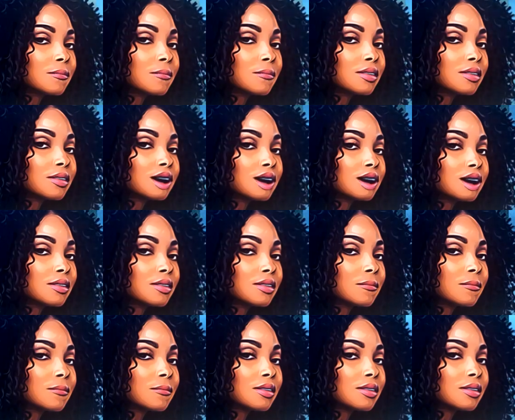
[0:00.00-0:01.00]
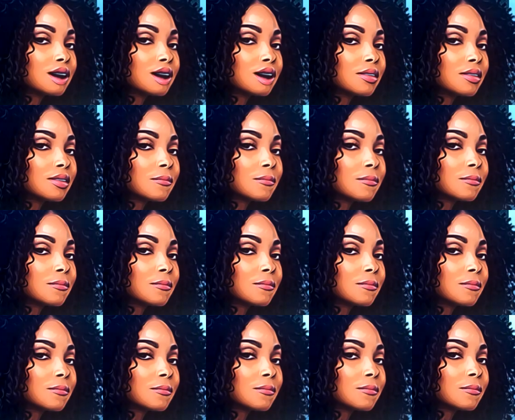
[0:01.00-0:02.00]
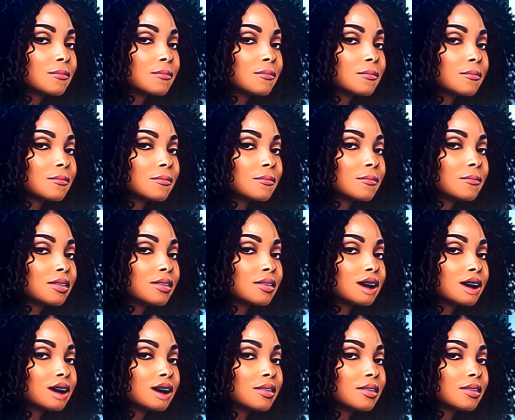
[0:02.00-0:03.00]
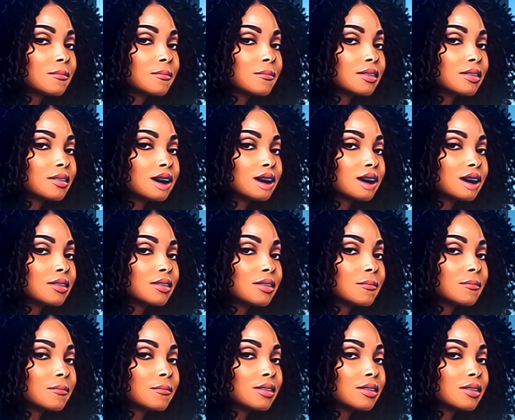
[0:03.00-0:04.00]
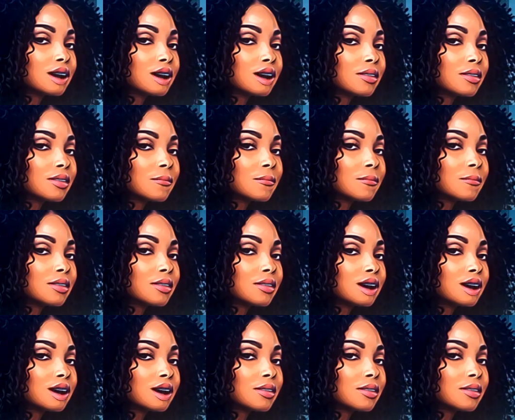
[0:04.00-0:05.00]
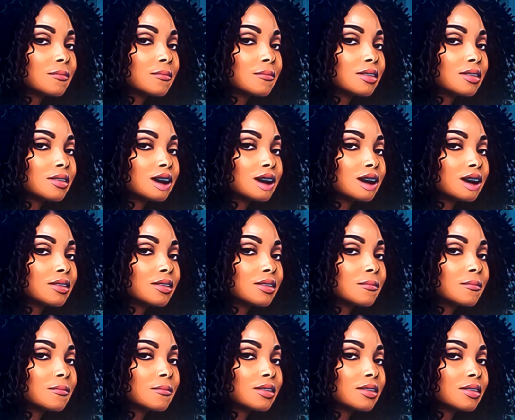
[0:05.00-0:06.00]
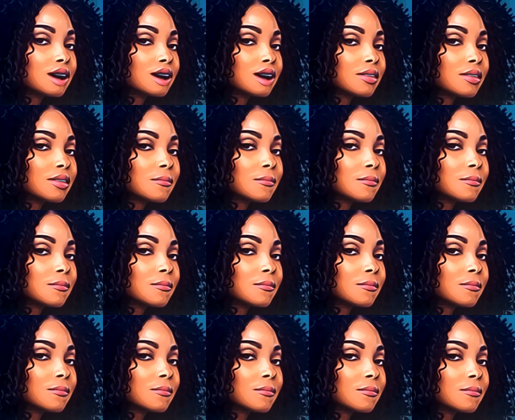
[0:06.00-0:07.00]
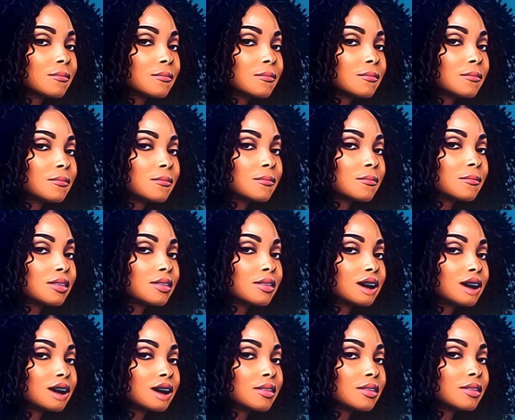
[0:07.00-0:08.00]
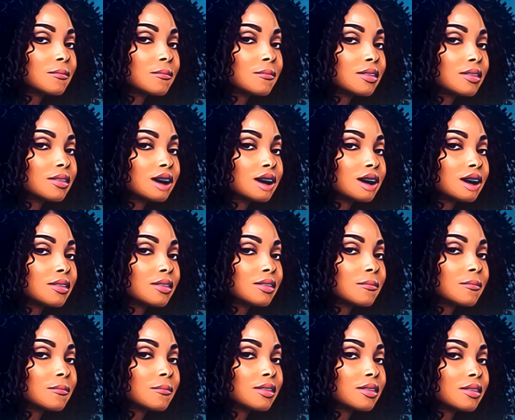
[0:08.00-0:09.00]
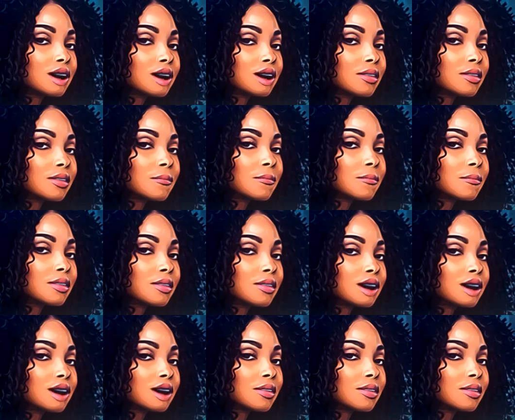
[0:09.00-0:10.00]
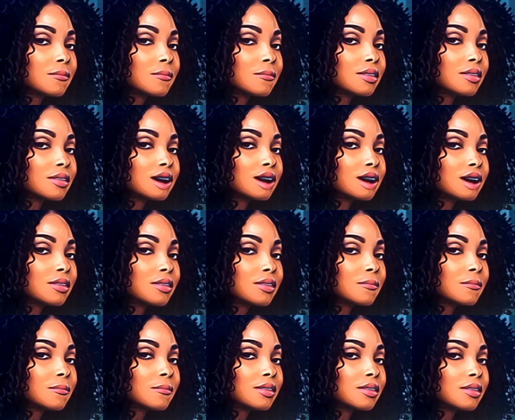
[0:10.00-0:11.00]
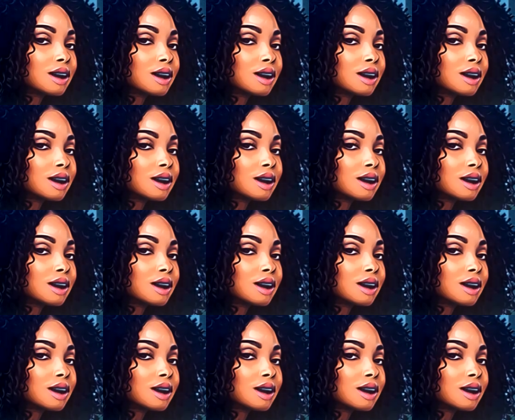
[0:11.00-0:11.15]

She was like, Well, he broke my trust the first time on the honeymoon and he was so big on lies, you know, even little white lies. He didn't want us to tell lies. But then I found out that he's been lying